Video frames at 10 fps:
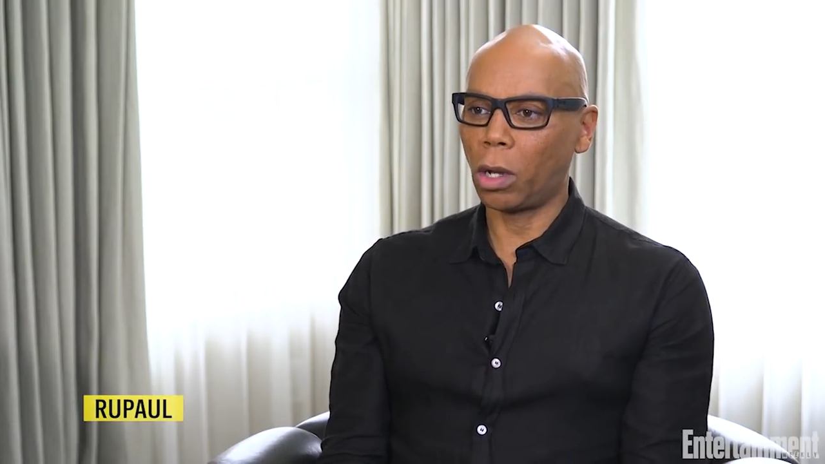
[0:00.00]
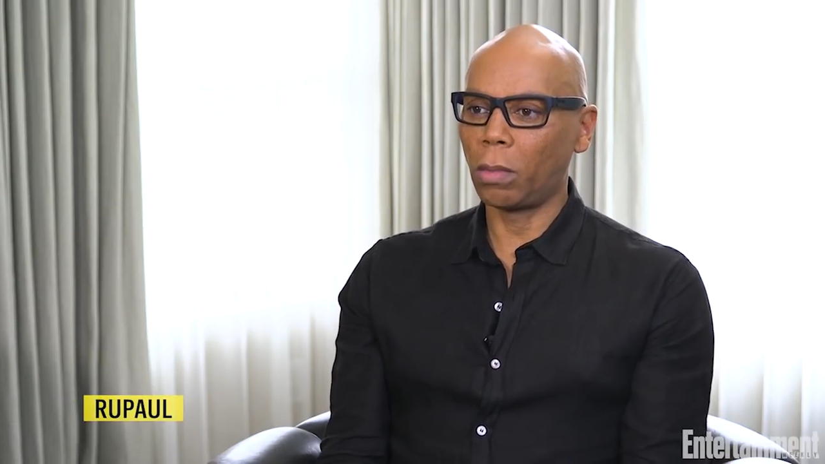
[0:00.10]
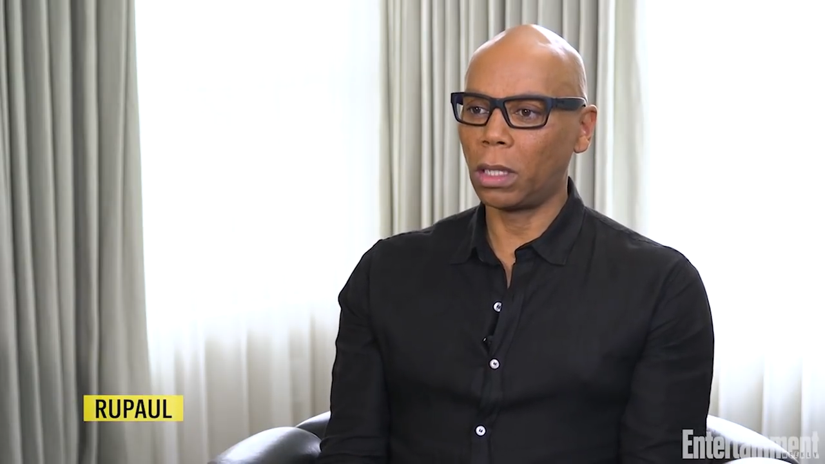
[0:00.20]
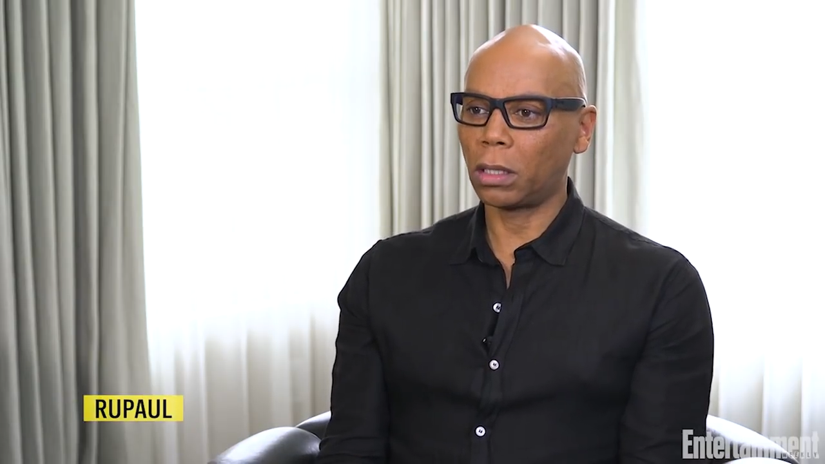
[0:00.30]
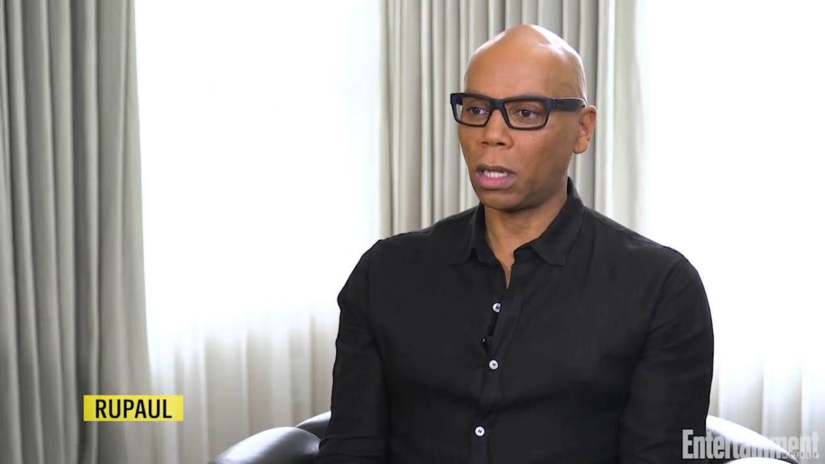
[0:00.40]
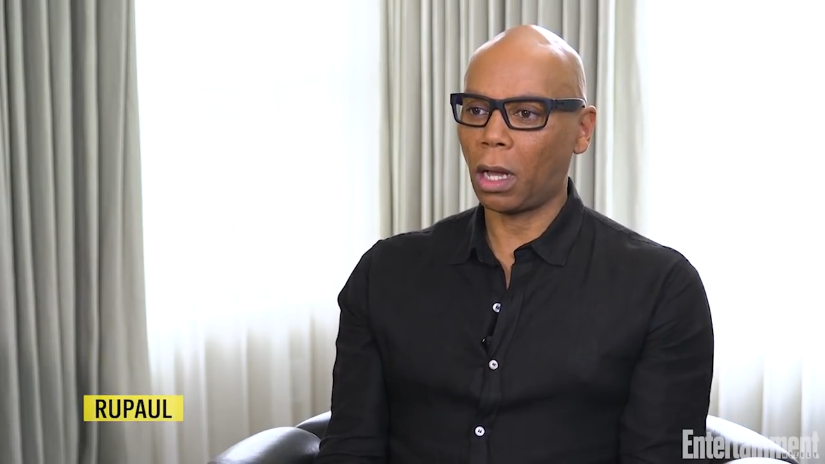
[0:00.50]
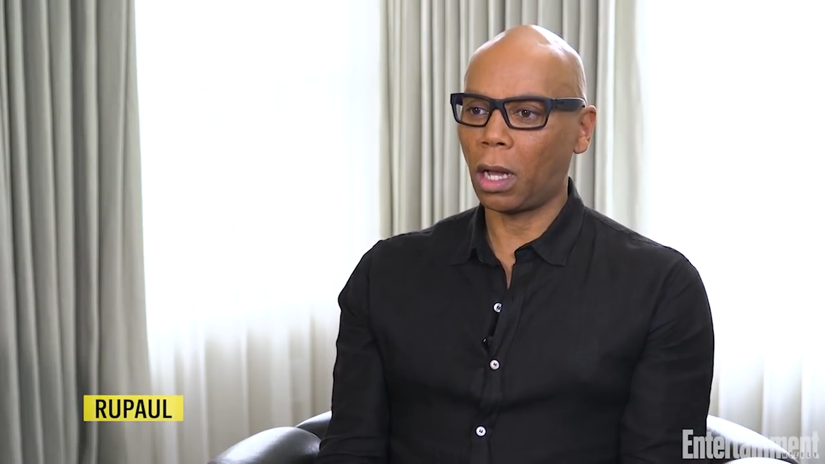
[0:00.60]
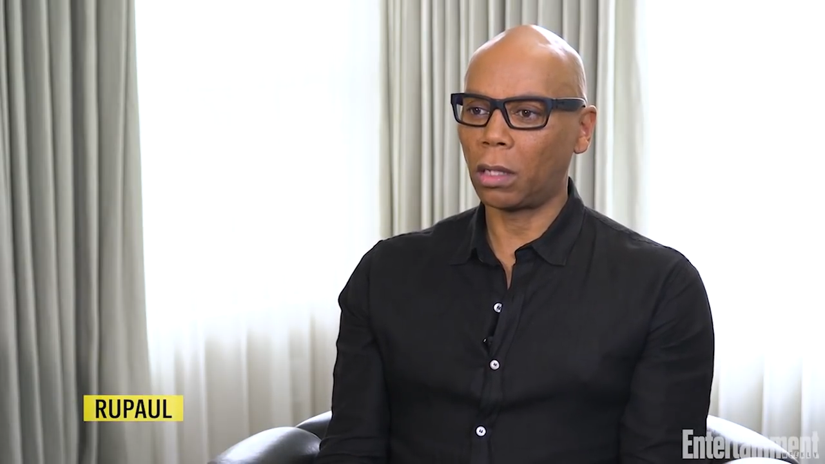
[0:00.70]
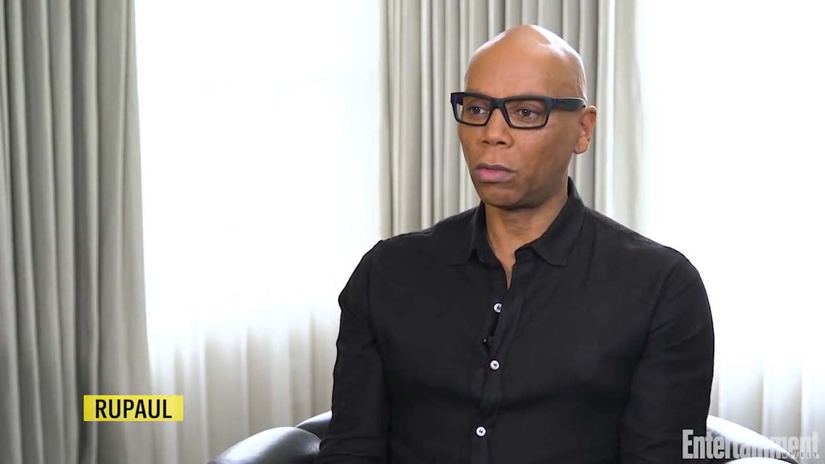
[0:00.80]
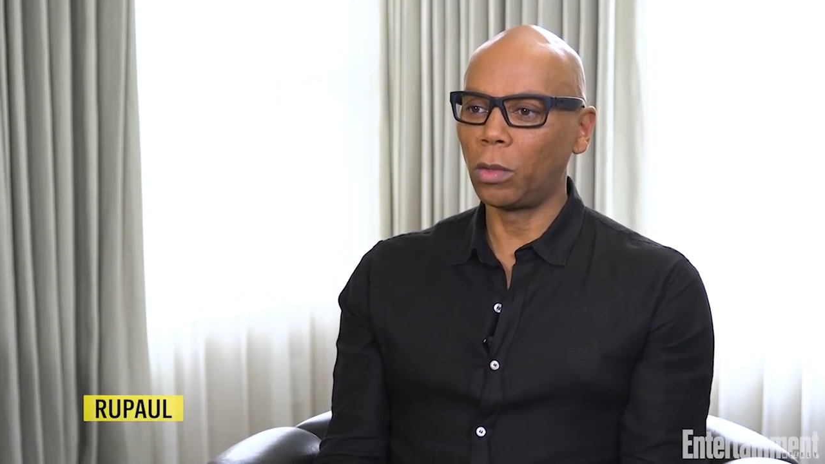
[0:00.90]
moments
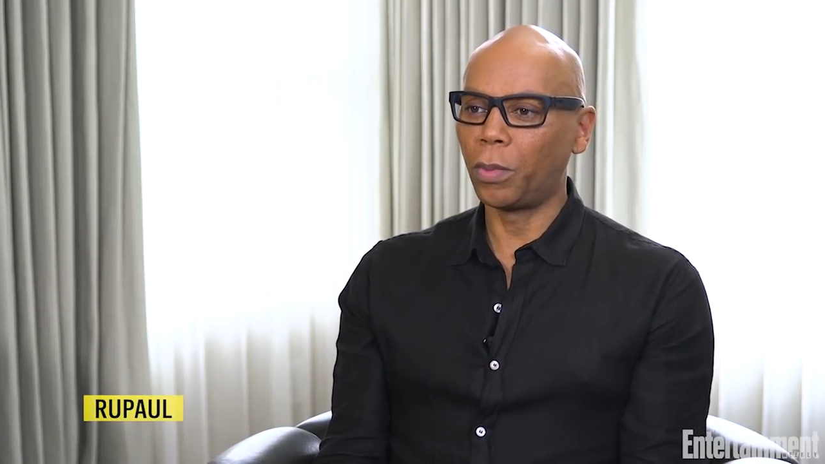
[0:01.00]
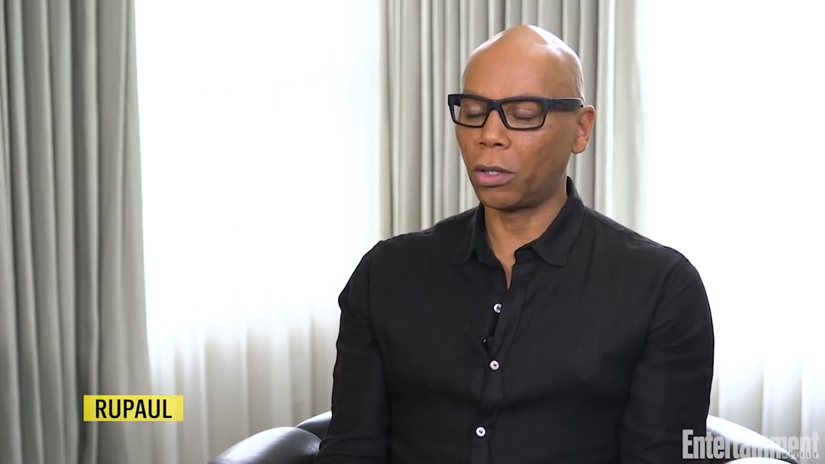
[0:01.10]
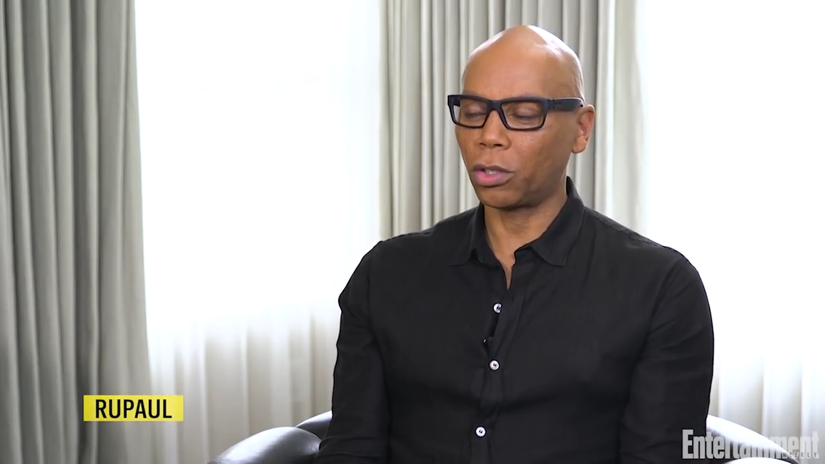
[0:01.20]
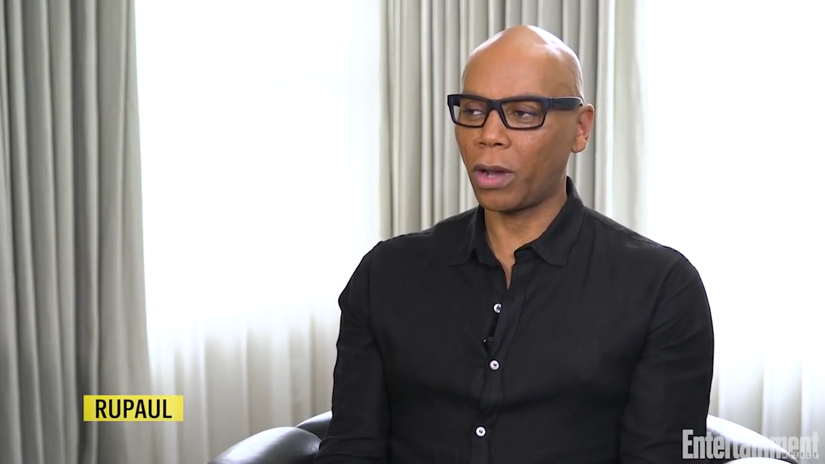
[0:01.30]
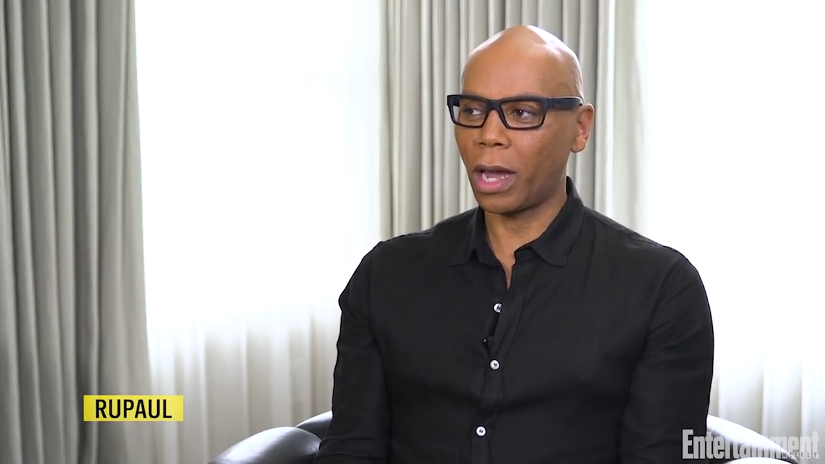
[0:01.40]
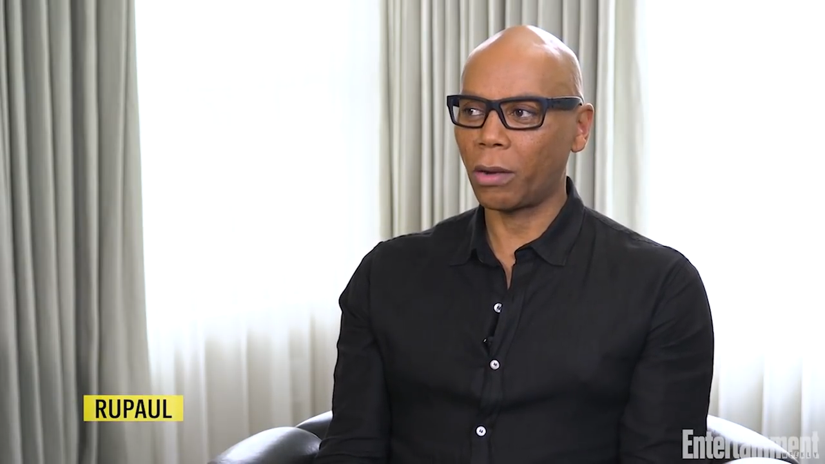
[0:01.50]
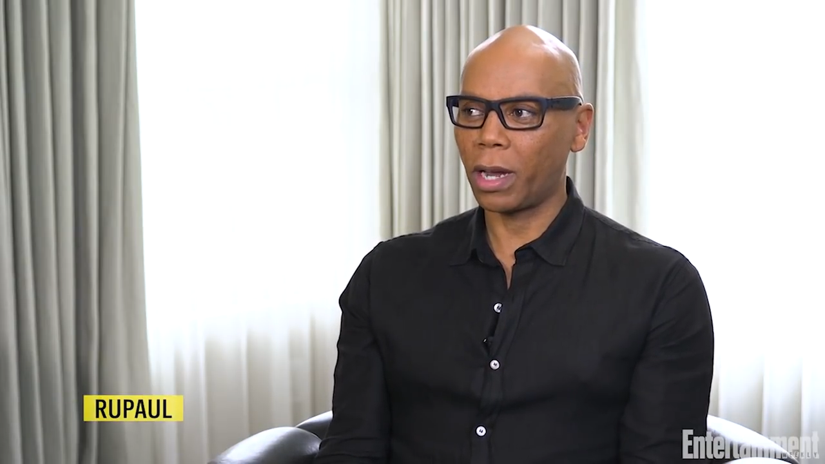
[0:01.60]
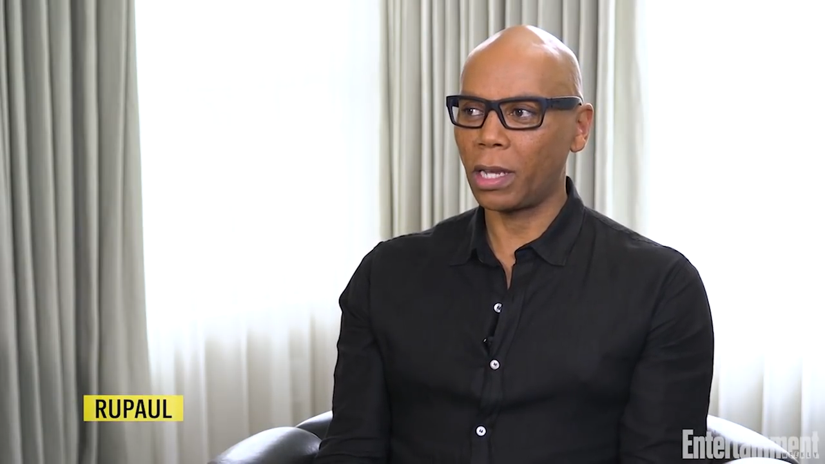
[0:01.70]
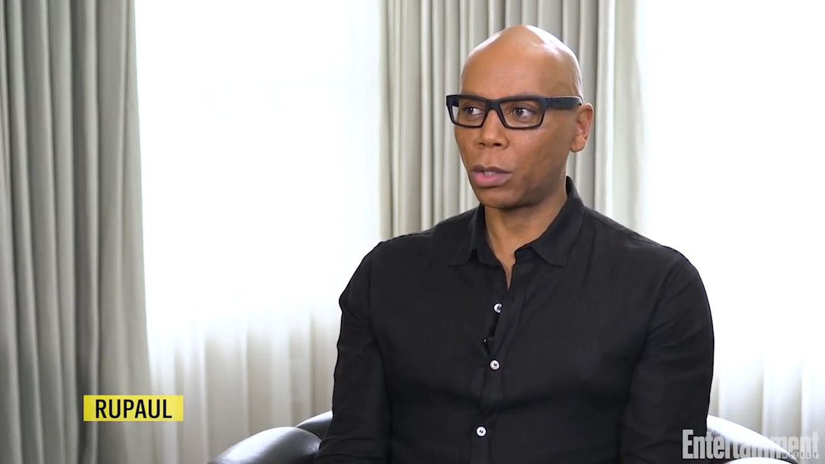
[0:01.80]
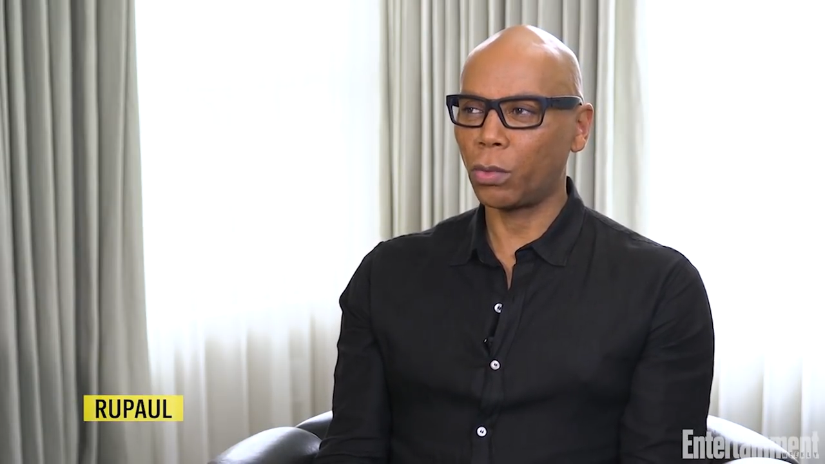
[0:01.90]
on RuPaul's
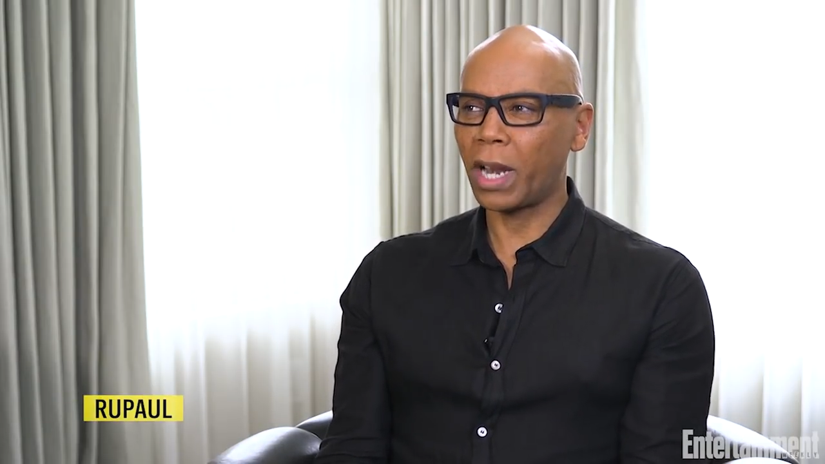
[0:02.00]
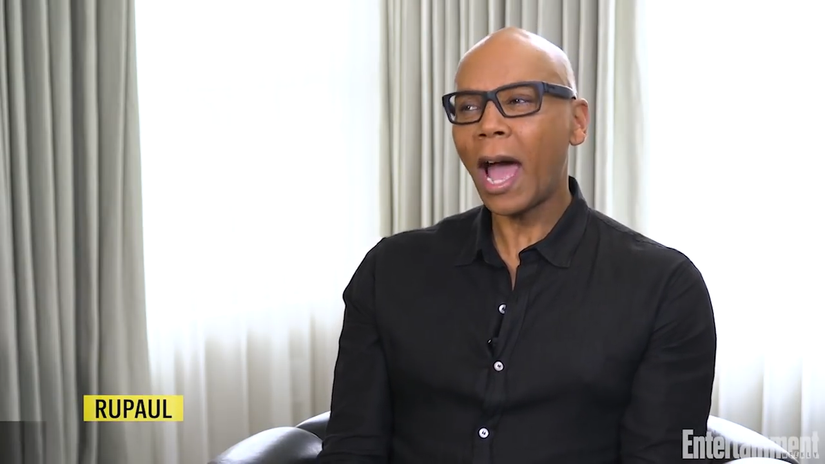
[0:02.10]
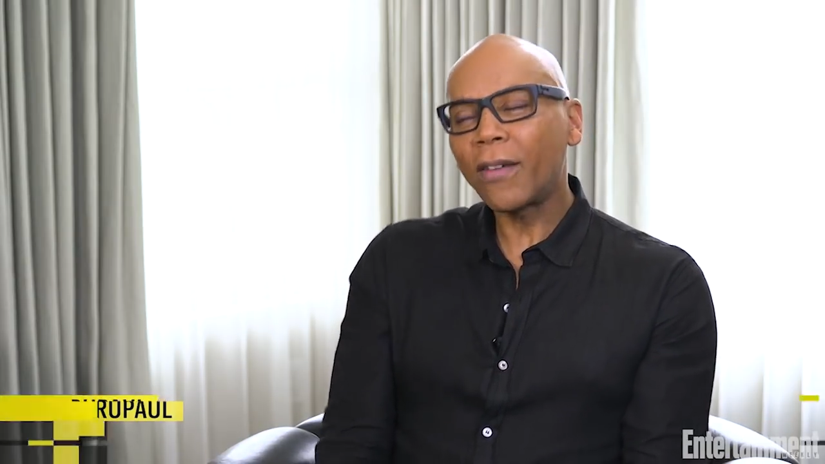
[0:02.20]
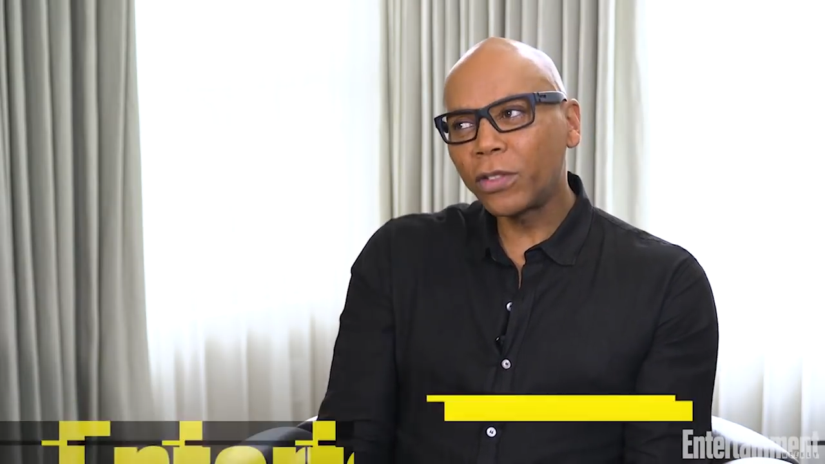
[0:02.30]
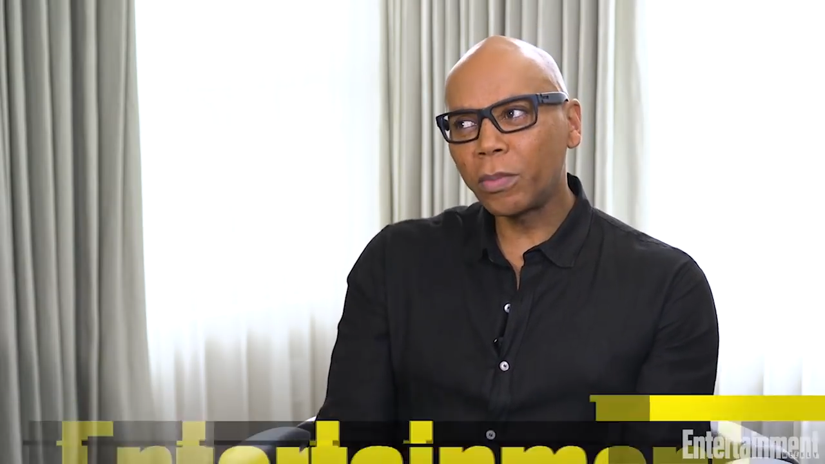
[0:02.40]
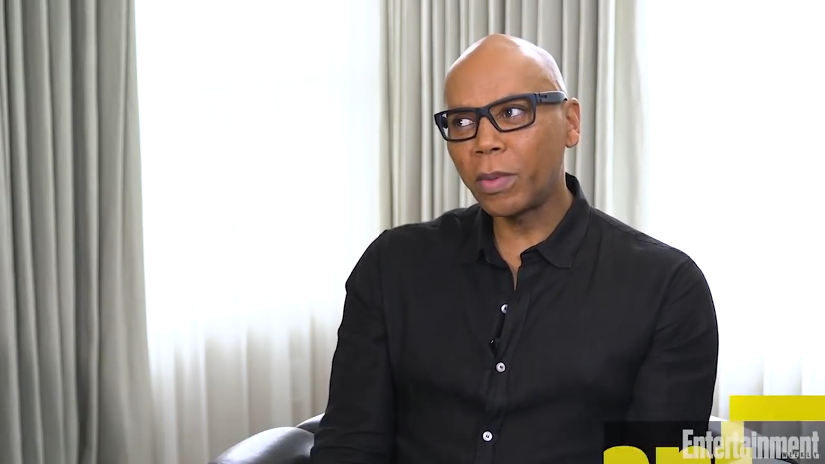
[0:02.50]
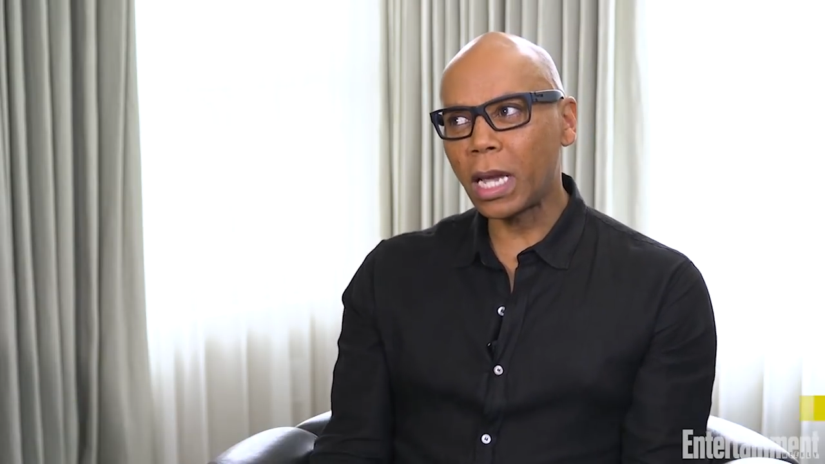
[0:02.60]
Drag Race would have to